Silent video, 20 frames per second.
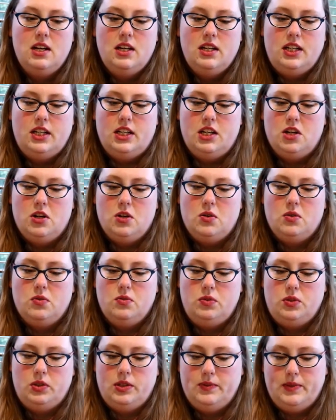you know,
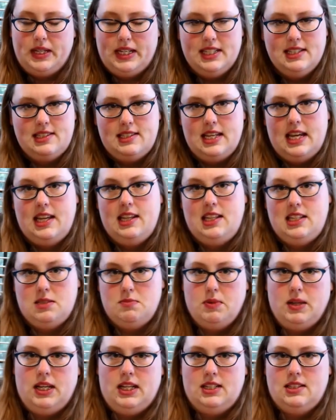we can say these
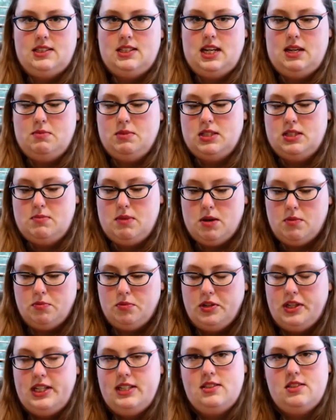blanket statements about
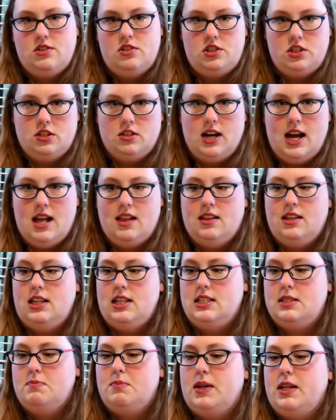breeds as
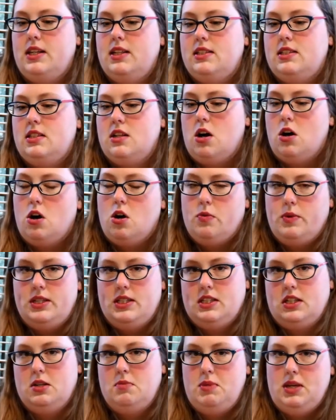generalities, but it's not always
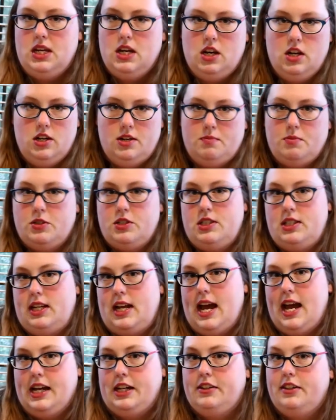going to be 100%
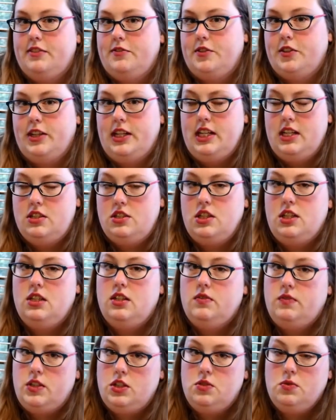accurate for each
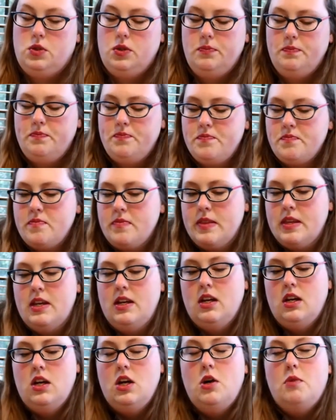individual.
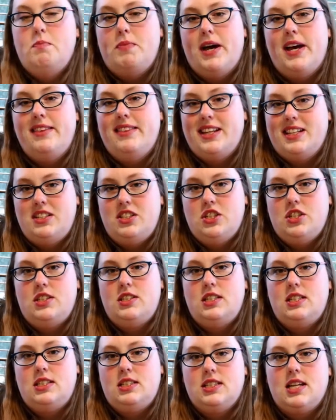But that
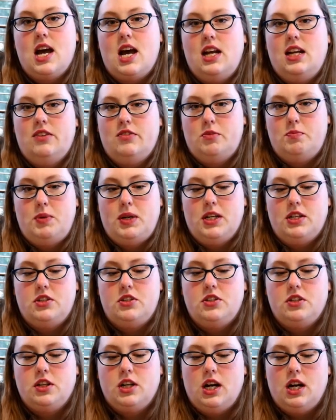just is kind of a
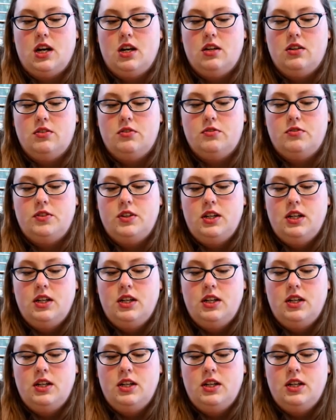picture of